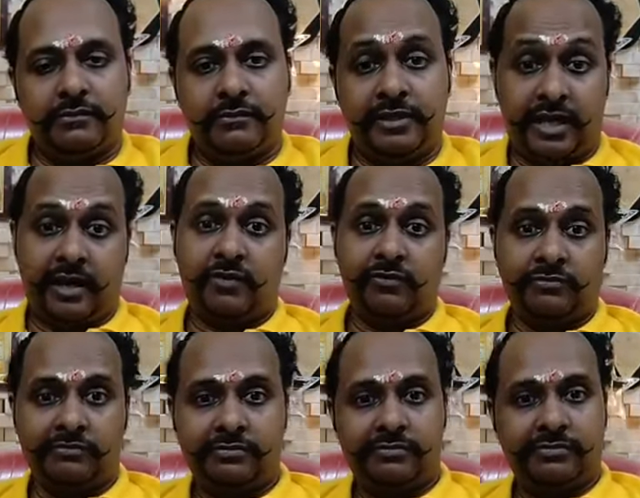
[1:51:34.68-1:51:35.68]
Dehradun.
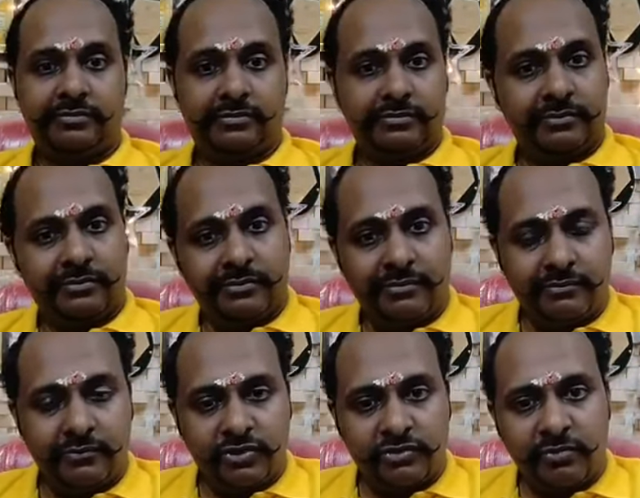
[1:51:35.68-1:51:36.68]

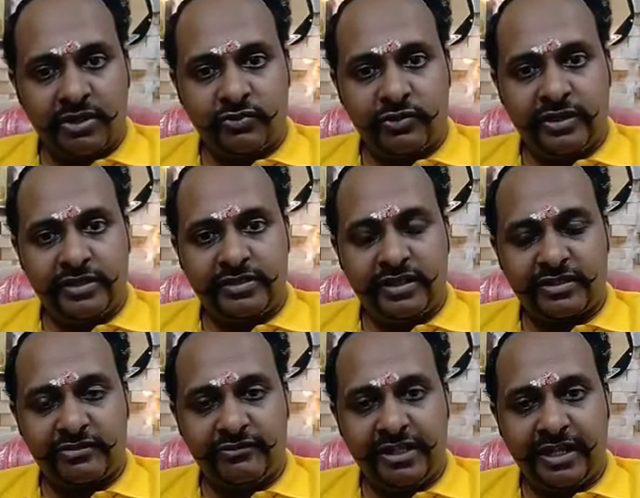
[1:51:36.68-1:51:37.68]
Mussoorie is just
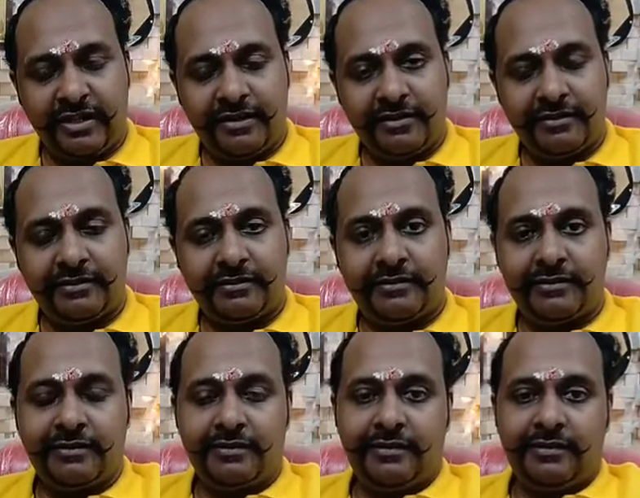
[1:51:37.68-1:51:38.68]
a weekend
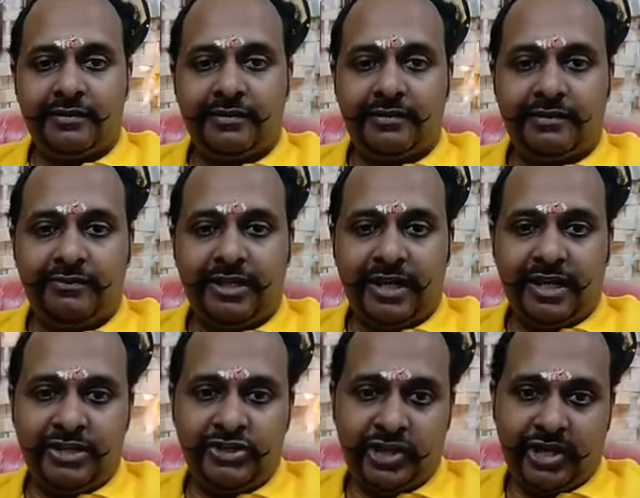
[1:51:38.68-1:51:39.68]
we can
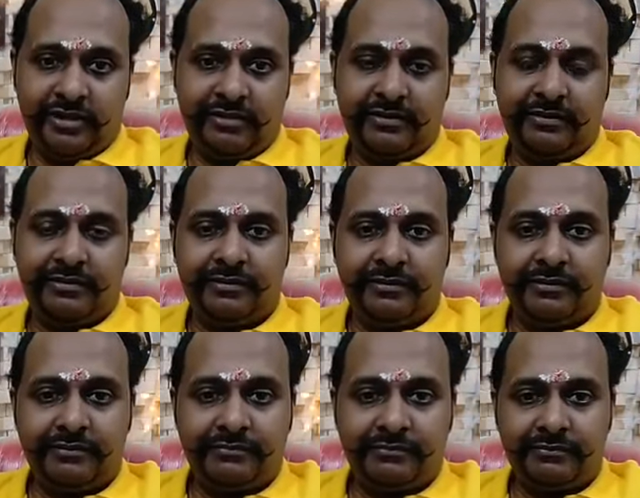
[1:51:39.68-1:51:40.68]
enjoy.
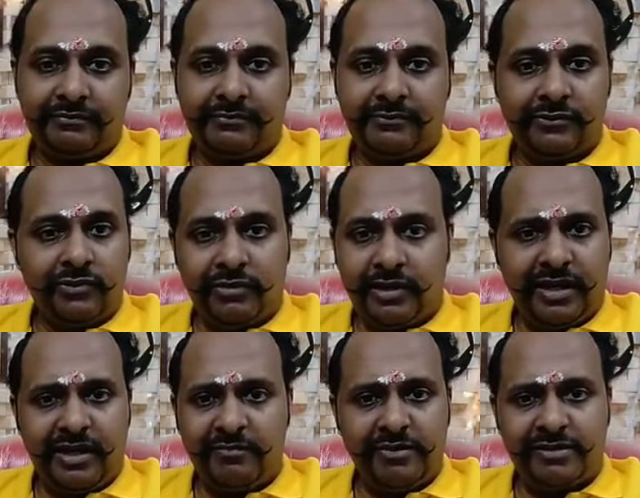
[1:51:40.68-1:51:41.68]
Don't take
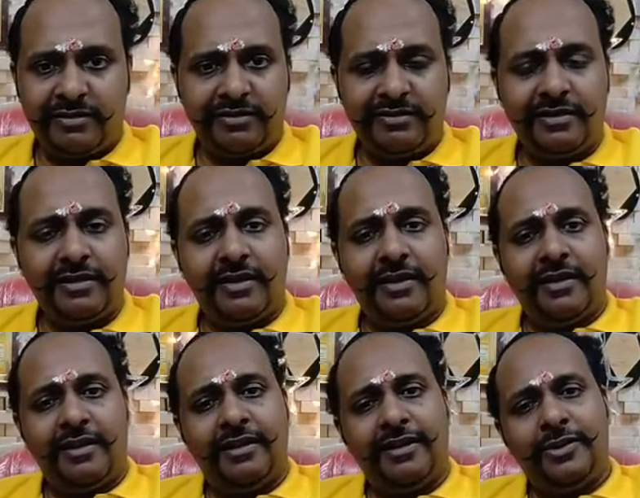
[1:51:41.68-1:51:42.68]
admissions as
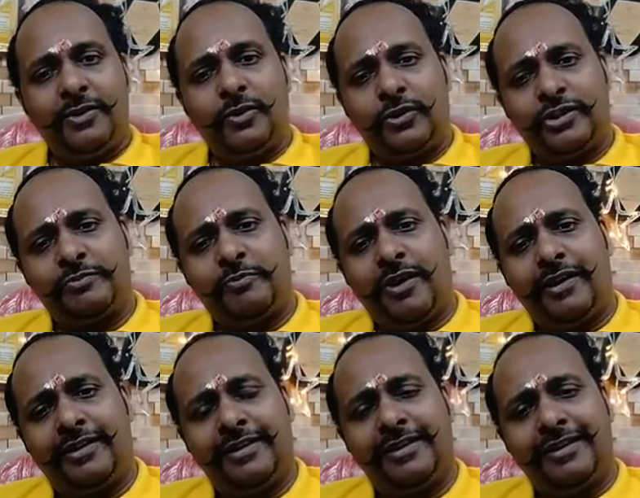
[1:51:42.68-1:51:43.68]
tourist
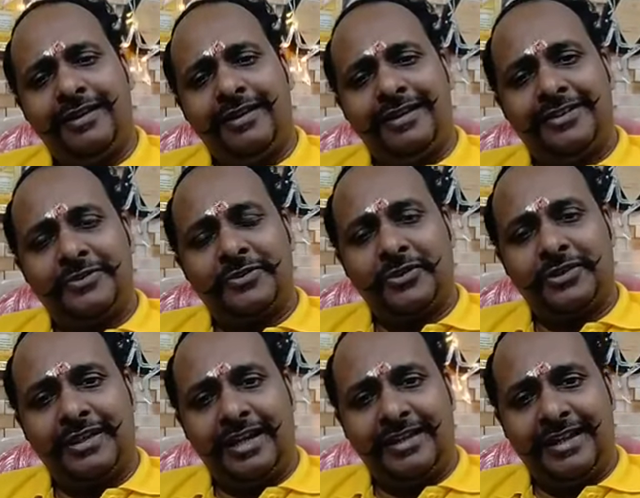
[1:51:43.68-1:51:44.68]
spot so
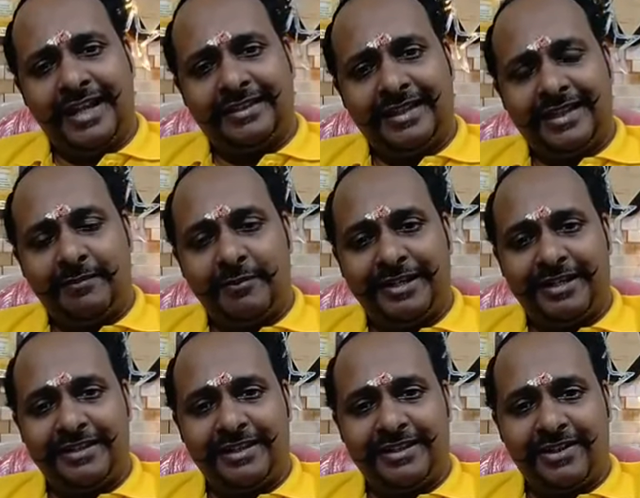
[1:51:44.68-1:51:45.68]
that take that admission
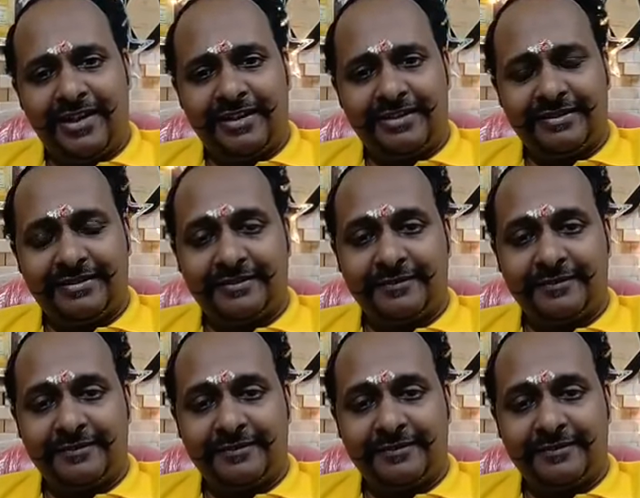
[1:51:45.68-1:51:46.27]
in that college.